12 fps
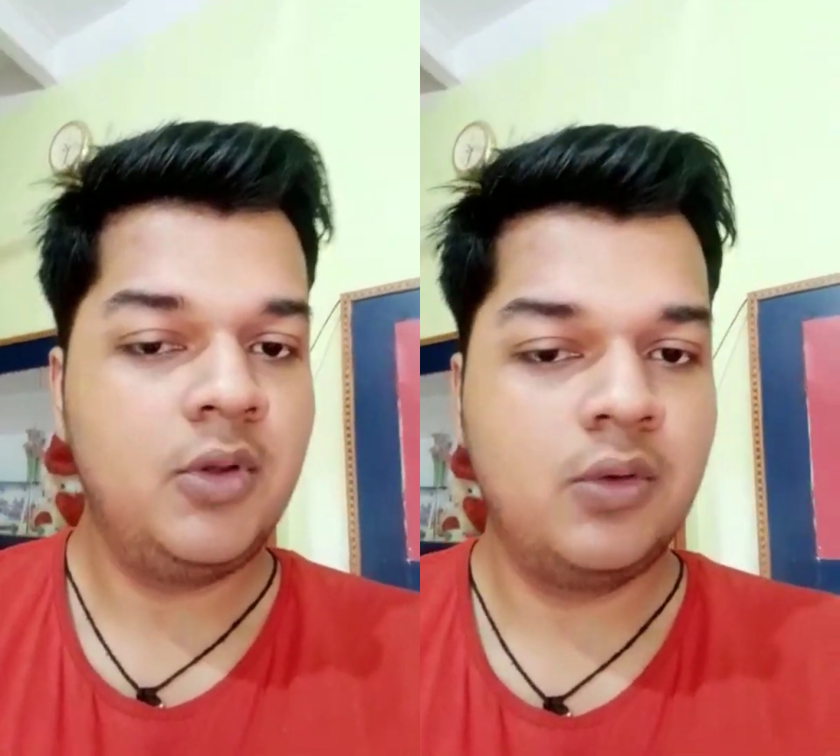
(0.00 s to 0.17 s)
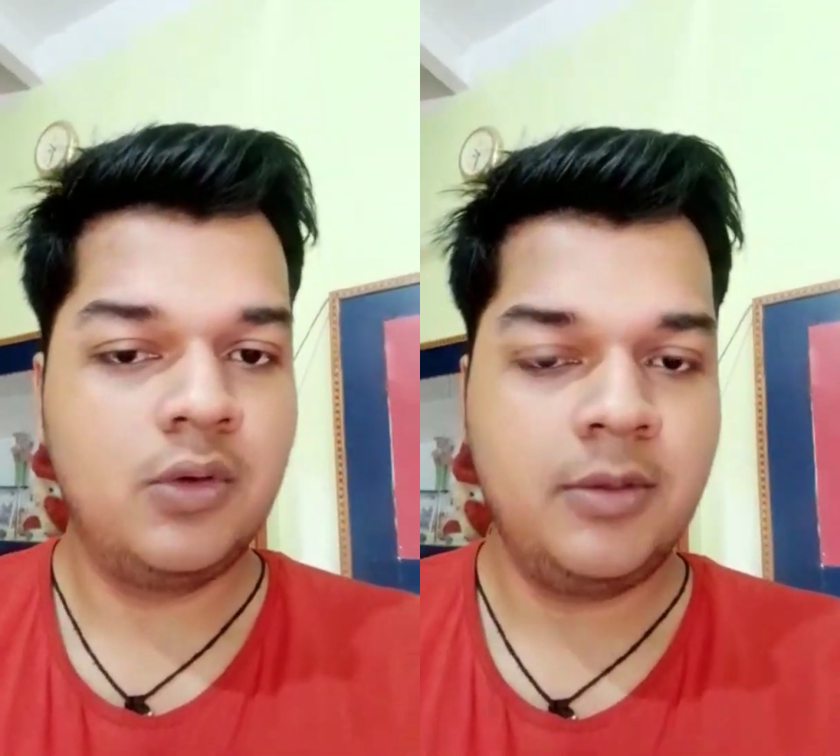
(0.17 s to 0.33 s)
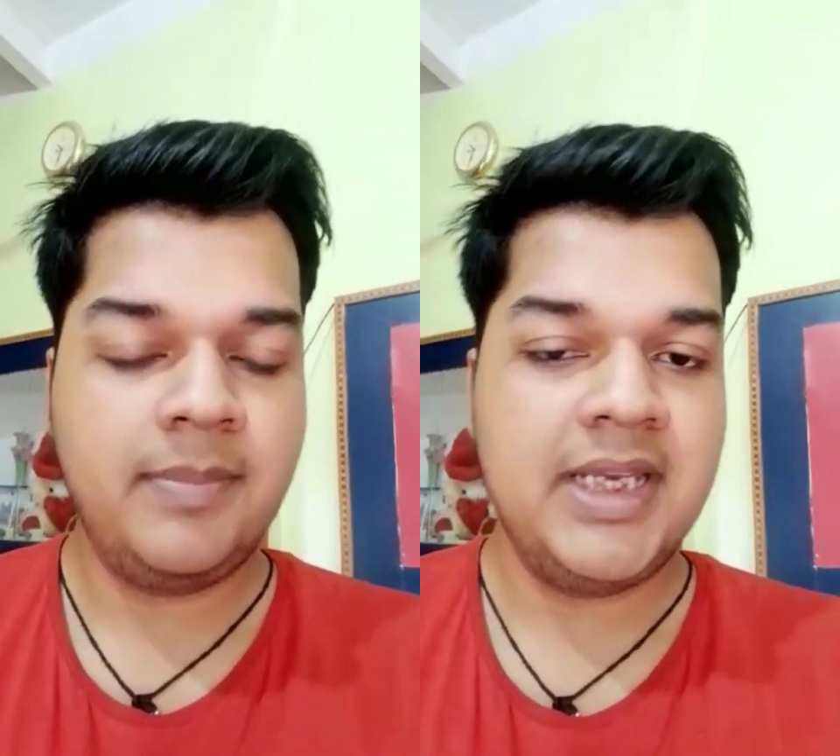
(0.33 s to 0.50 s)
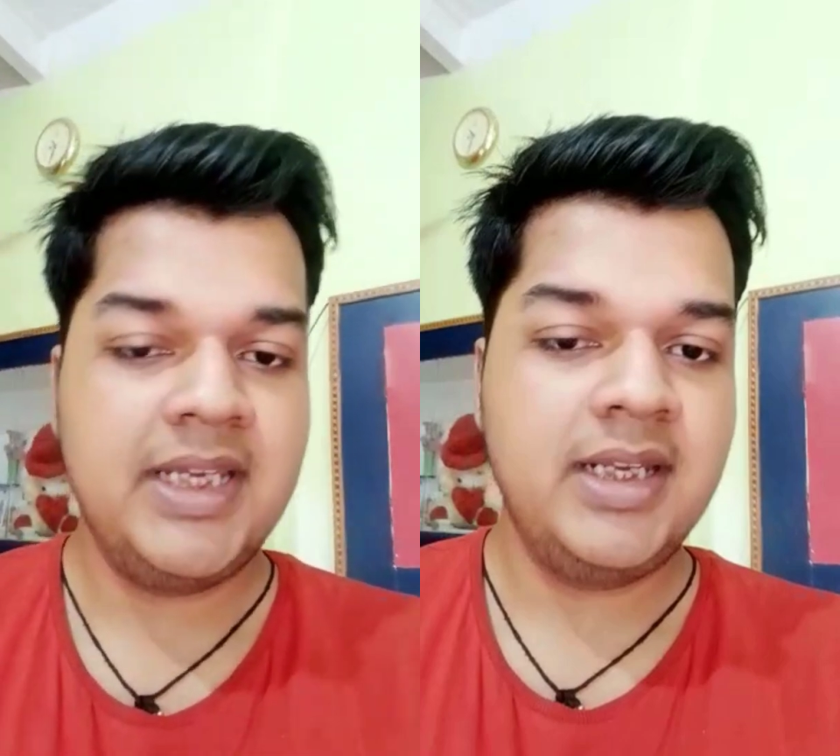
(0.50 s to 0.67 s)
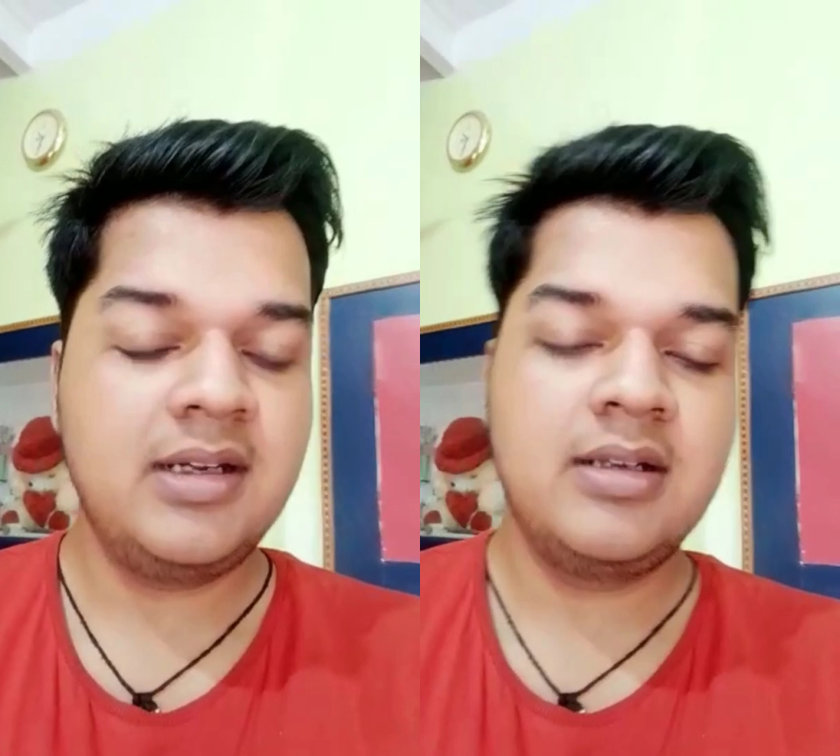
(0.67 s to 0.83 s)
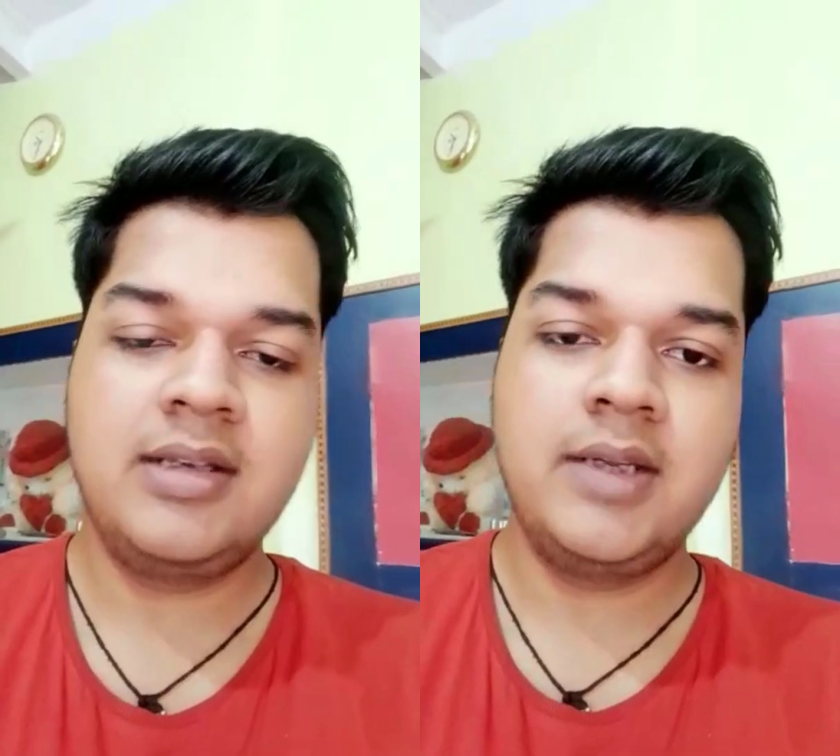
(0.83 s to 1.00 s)
don't panic,
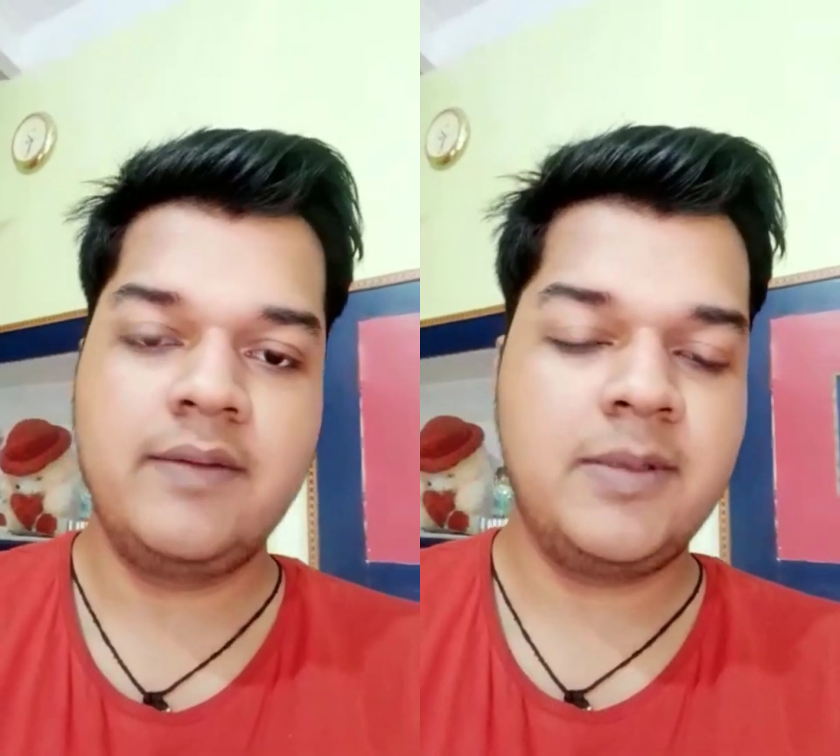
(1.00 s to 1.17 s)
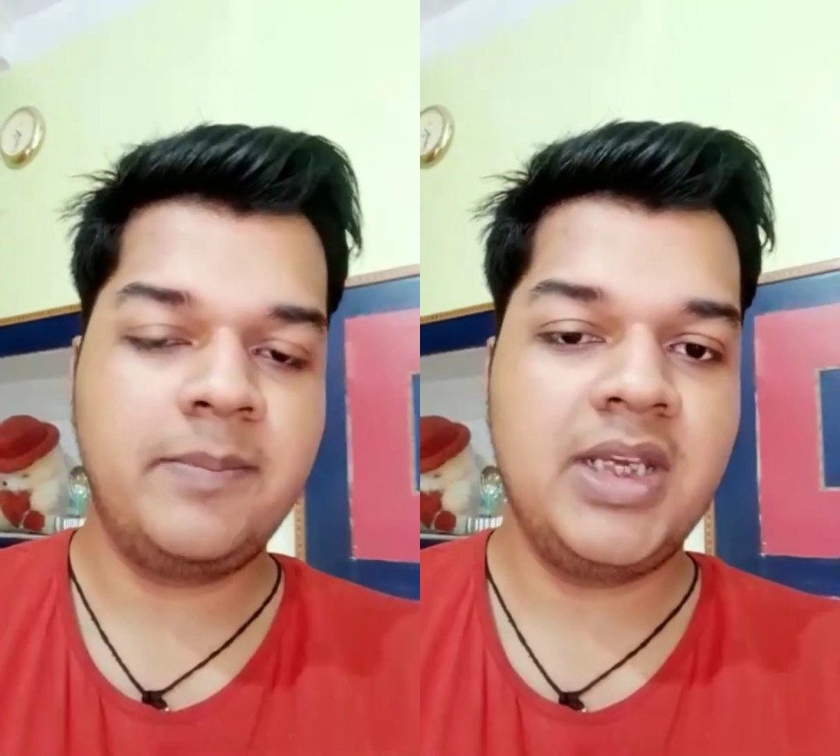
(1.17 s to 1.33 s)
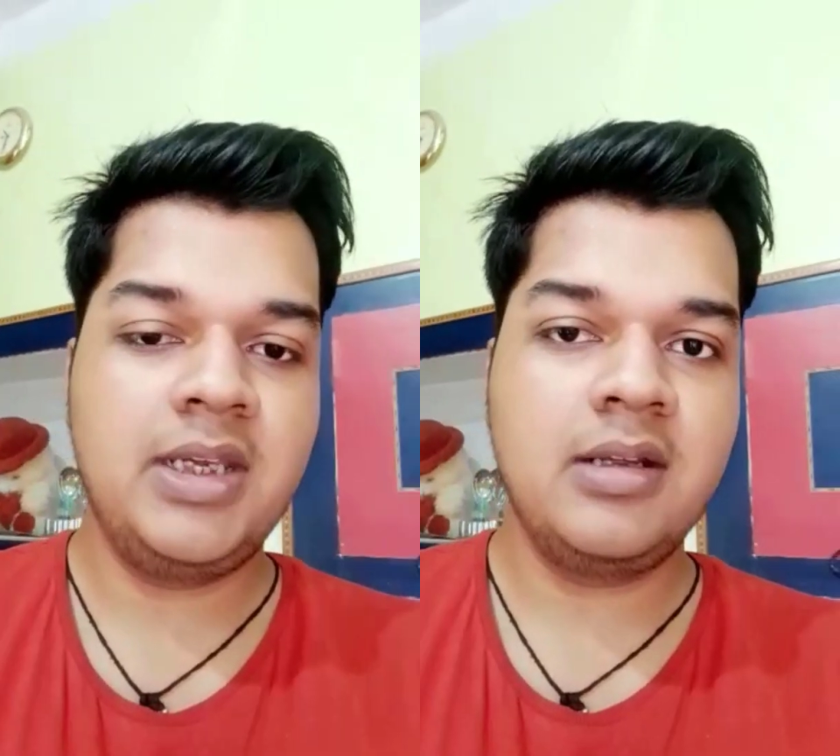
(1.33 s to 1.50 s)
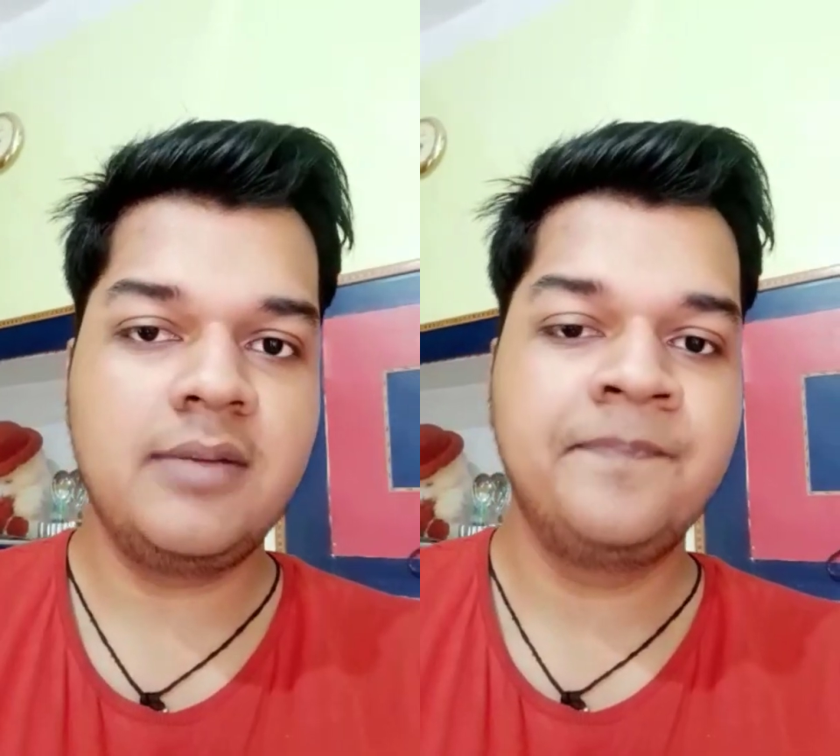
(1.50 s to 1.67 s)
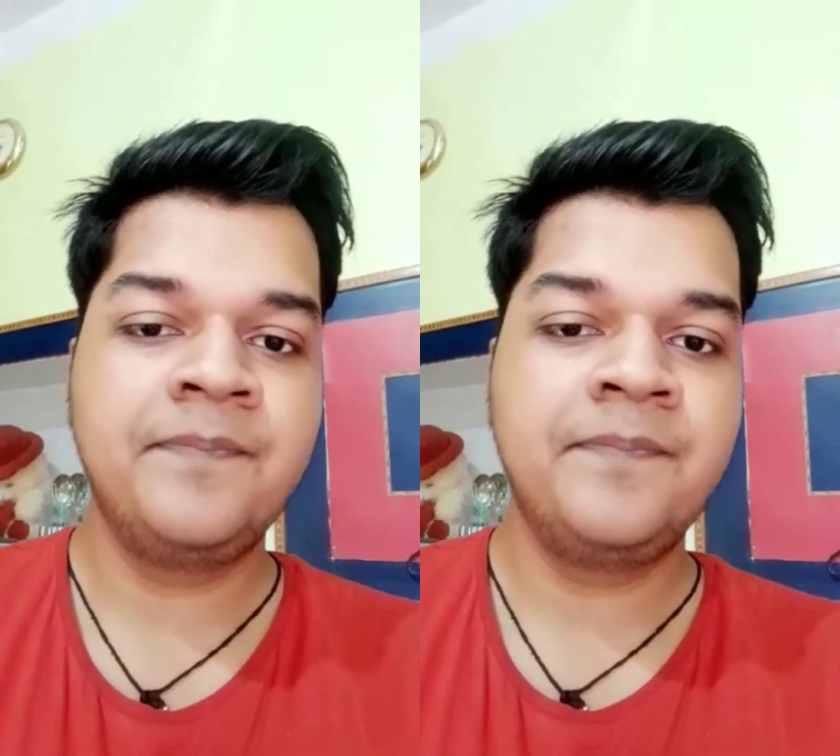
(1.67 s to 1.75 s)
never panic,